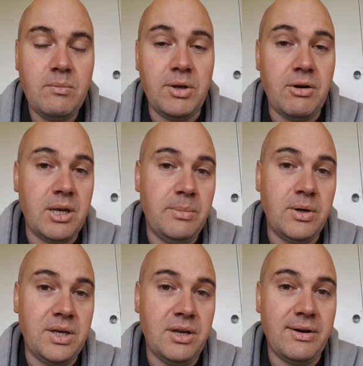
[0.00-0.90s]
but you're only
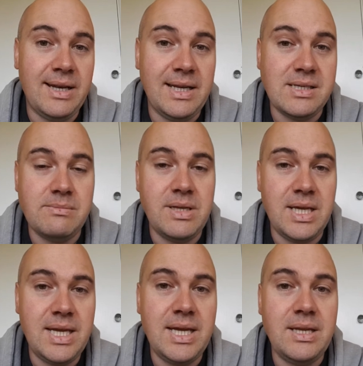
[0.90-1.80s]
putting 9 litres a
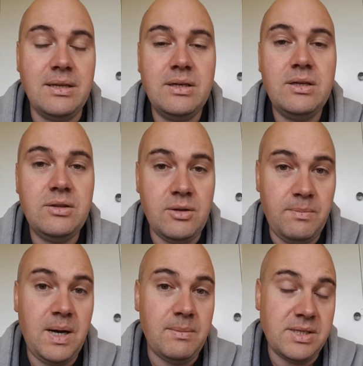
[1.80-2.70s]
minute in, the
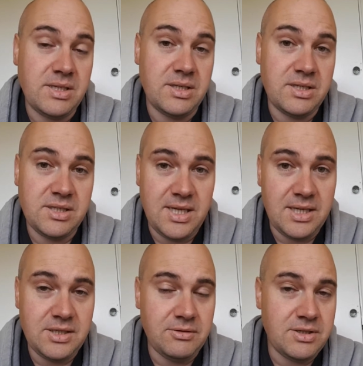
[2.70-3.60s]
pump is going to
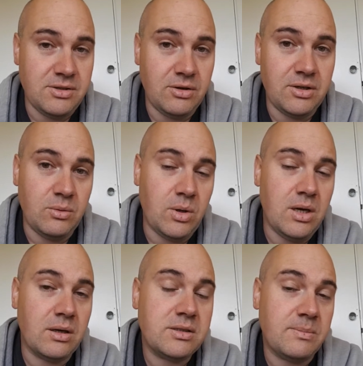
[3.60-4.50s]
stutter, it's not going to
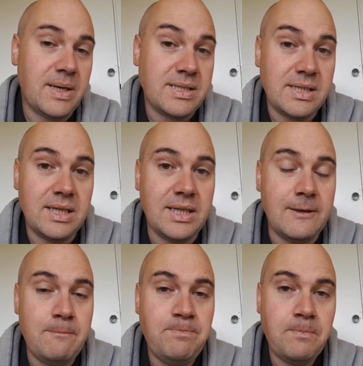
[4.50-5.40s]
work. So
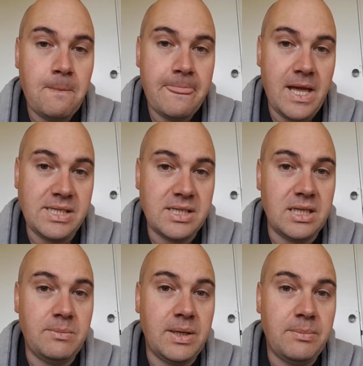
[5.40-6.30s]
basically it's going
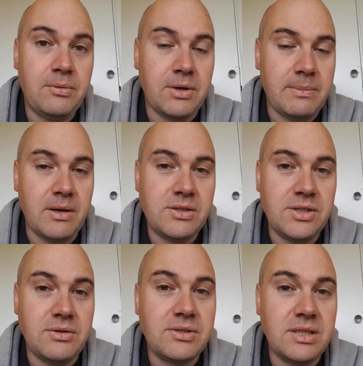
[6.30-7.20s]
to be pretty
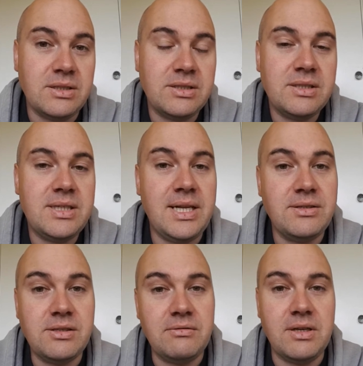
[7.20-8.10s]
much useless.
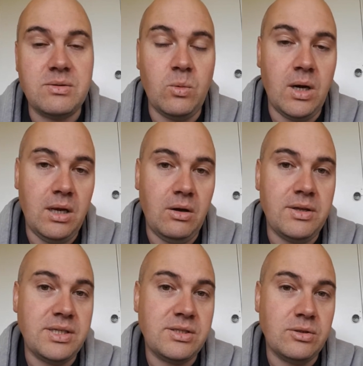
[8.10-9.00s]
Hence the reason why a lot of
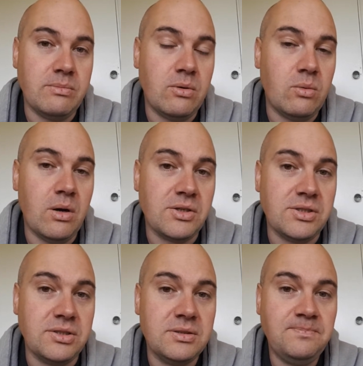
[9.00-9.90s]
these store-bought
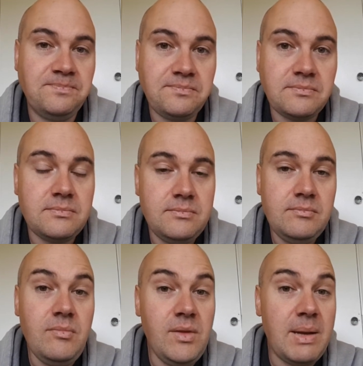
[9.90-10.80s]
washers,
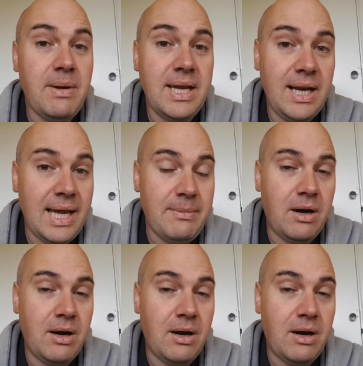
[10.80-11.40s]
they may claim